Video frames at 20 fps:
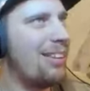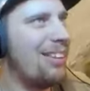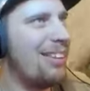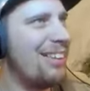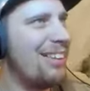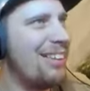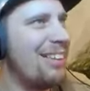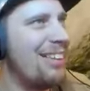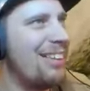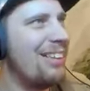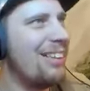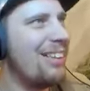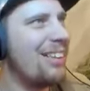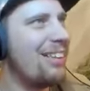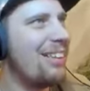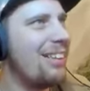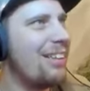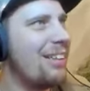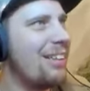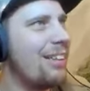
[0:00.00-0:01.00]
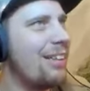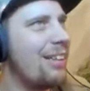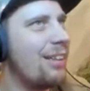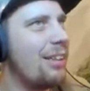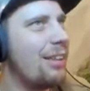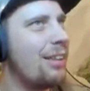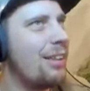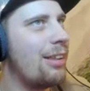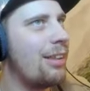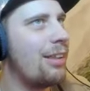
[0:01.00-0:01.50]

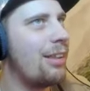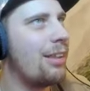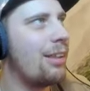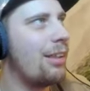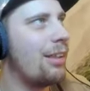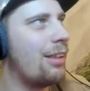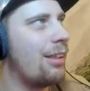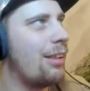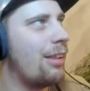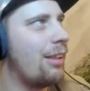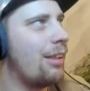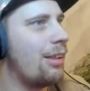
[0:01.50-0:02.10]
[no speech]